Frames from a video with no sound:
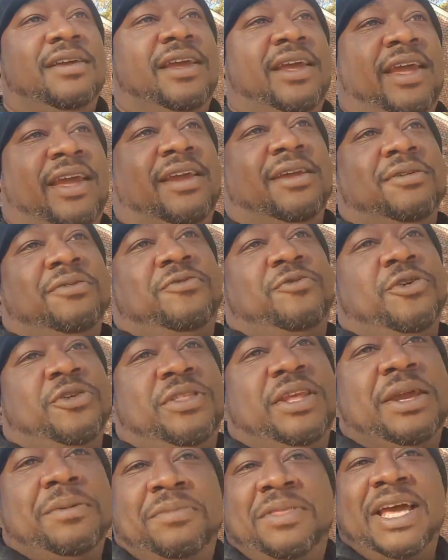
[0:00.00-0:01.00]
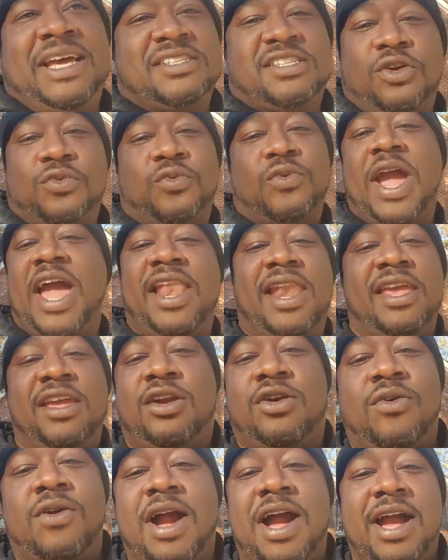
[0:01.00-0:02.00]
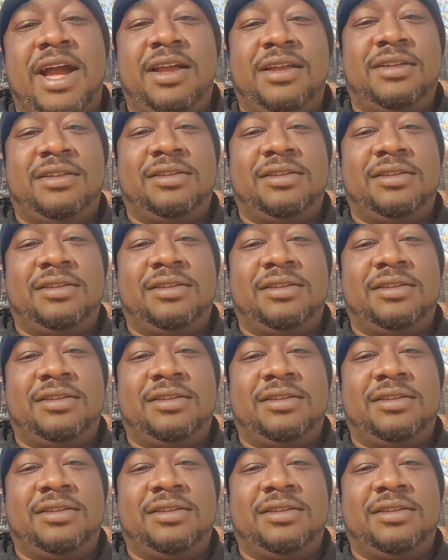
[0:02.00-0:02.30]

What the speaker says: And for them, that's a rally cry.